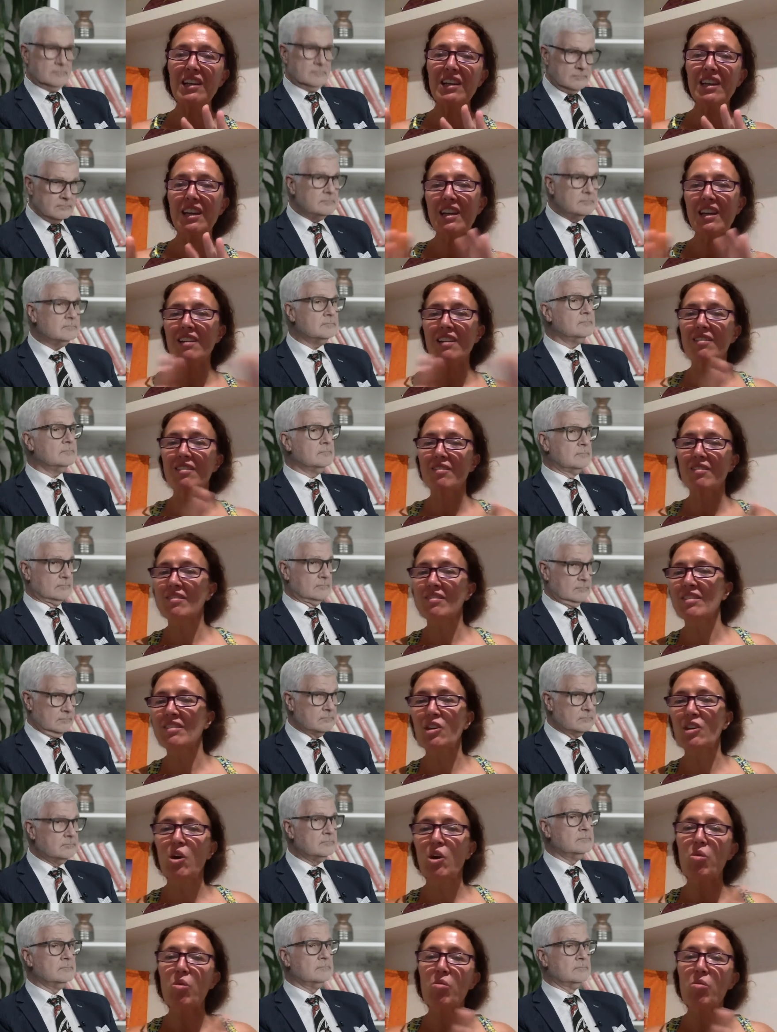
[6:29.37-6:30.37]
Speaker 1: and and you
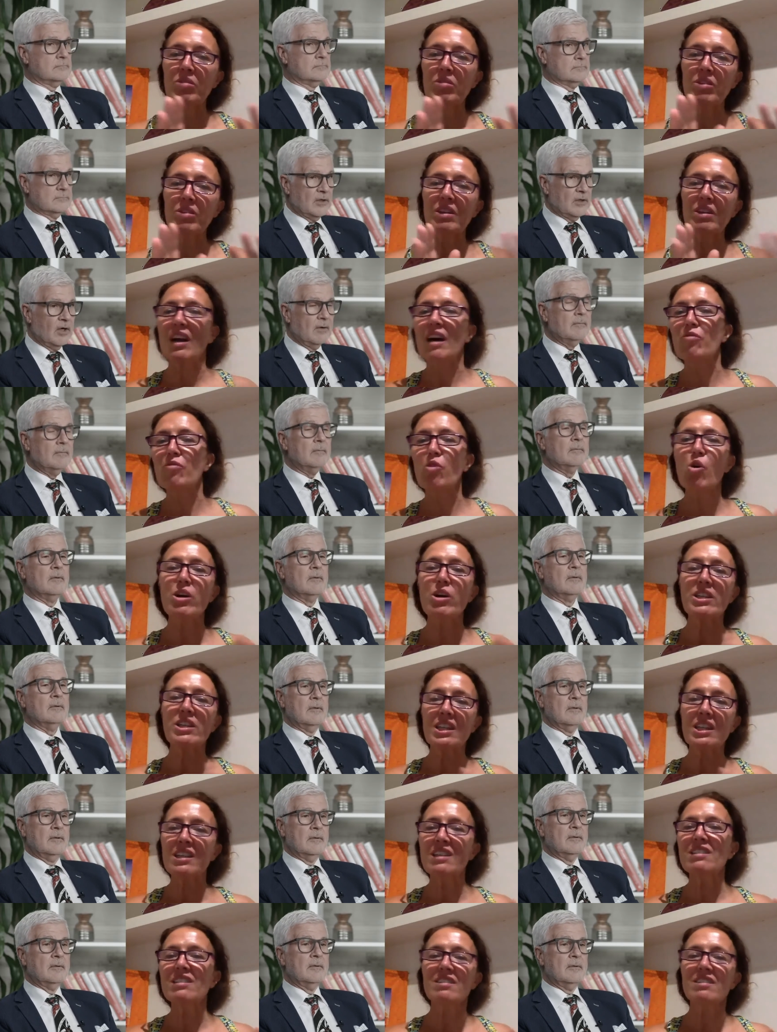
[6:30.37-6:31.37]
know
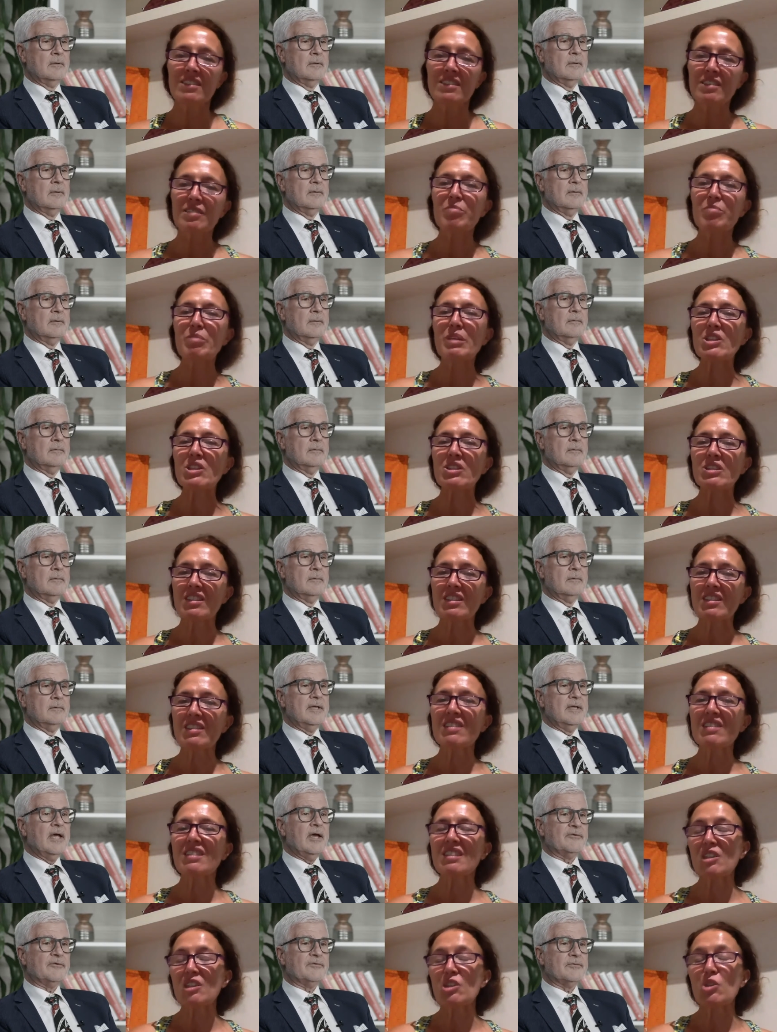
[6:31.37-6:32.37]
avoiding because
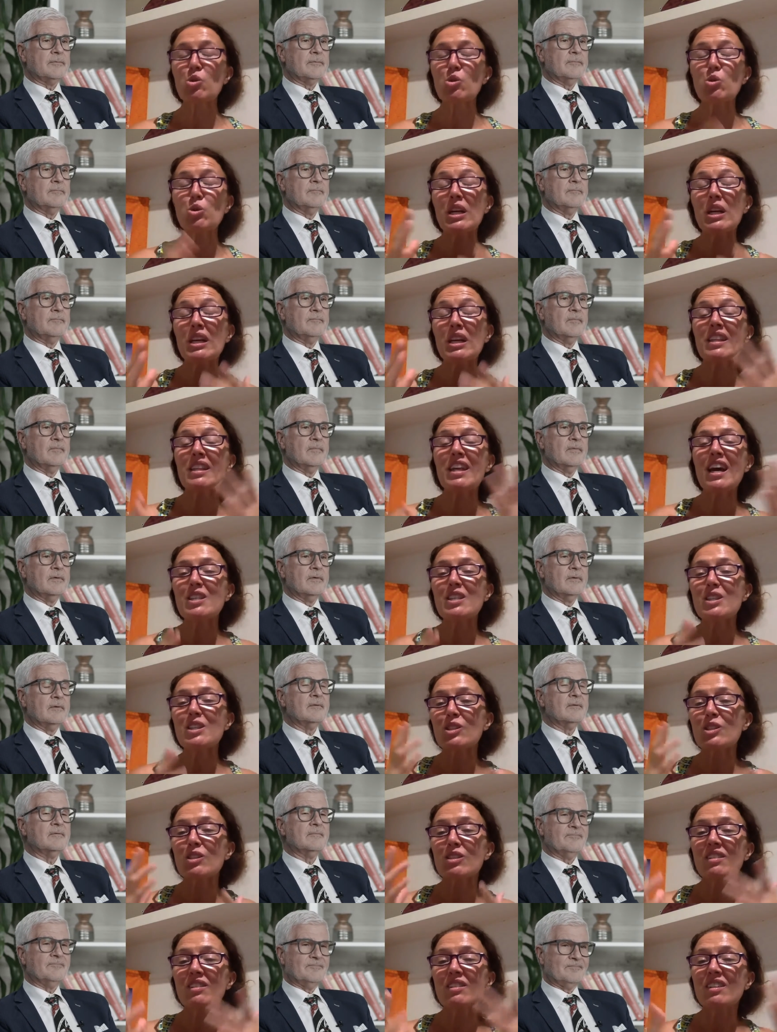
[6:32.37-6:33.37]
yes. usually that's
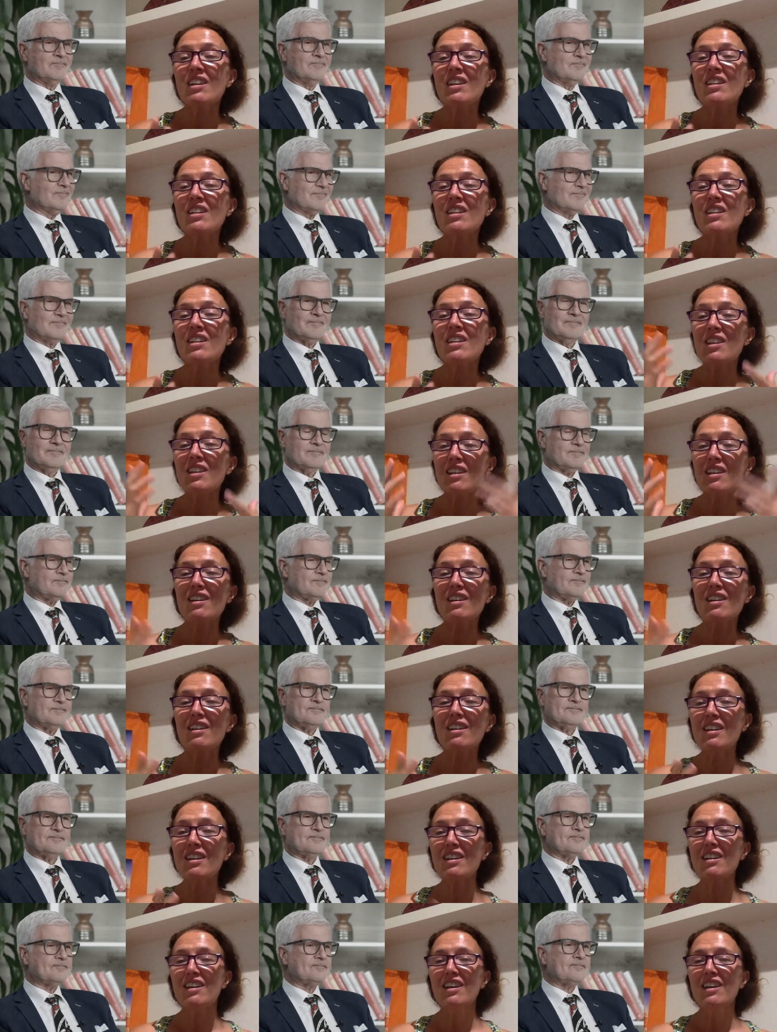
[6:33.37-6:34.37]
it's a
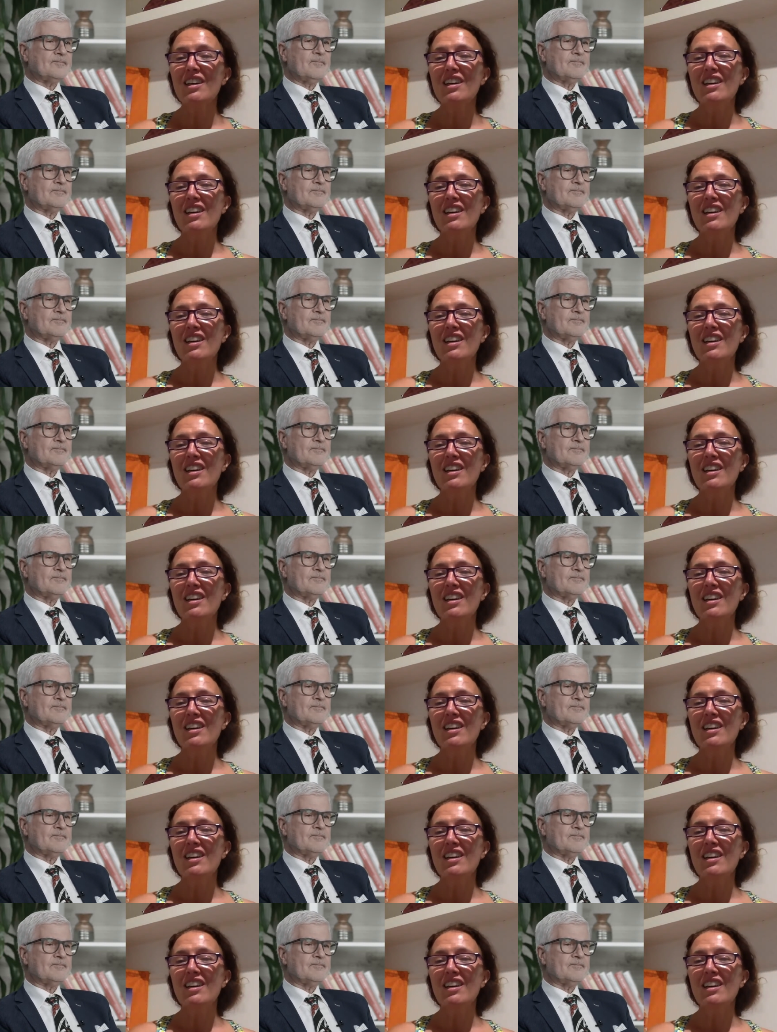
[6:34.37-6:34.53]
uh,